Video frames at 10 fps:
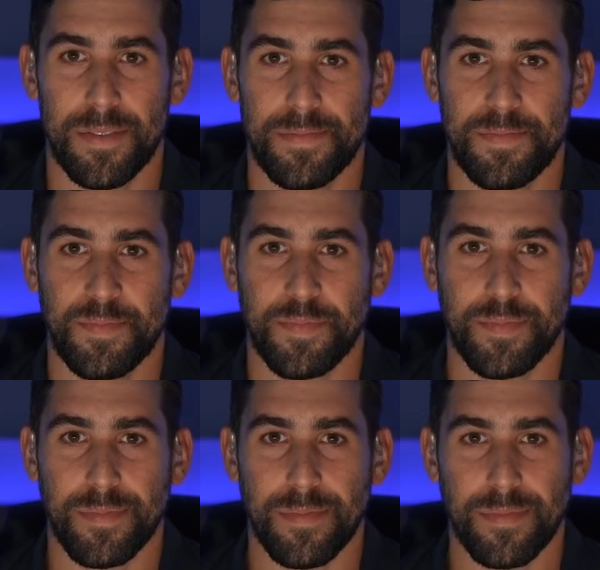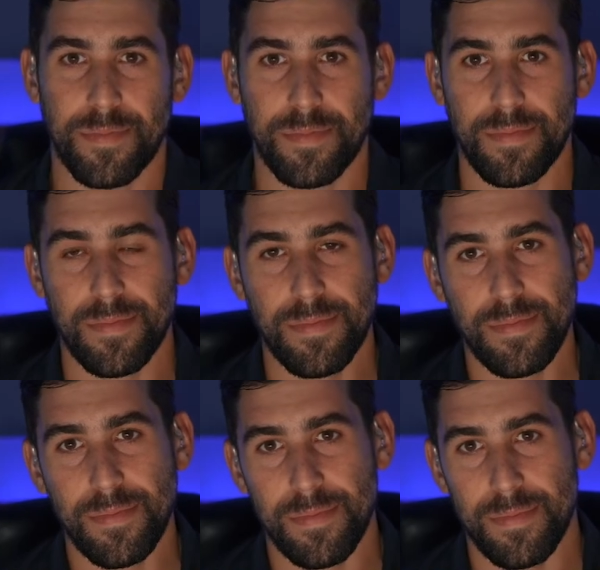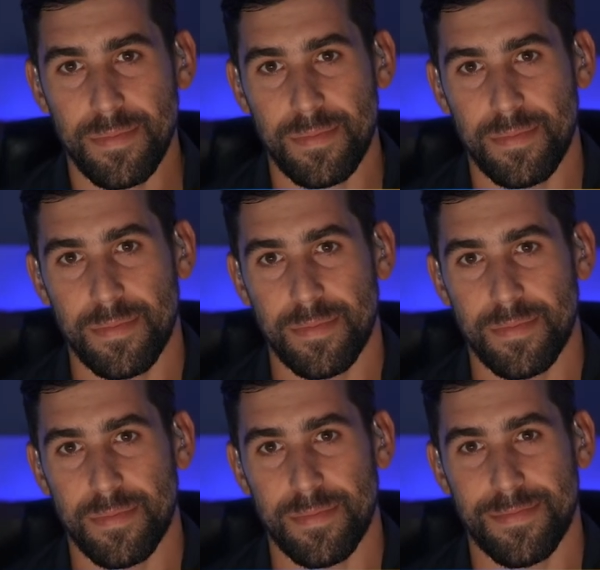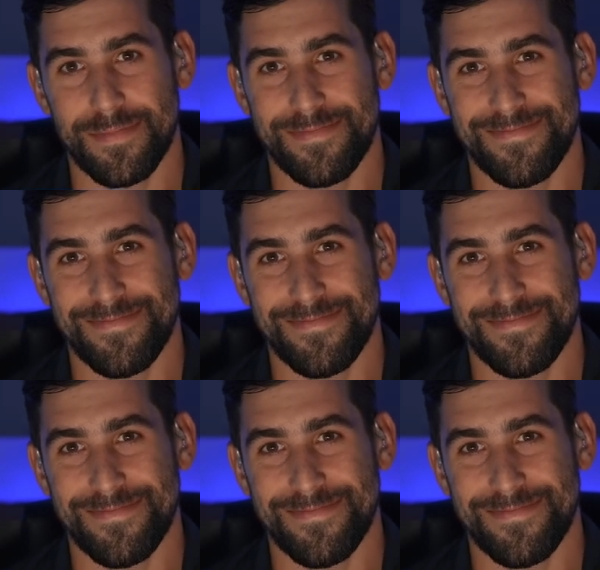(silent)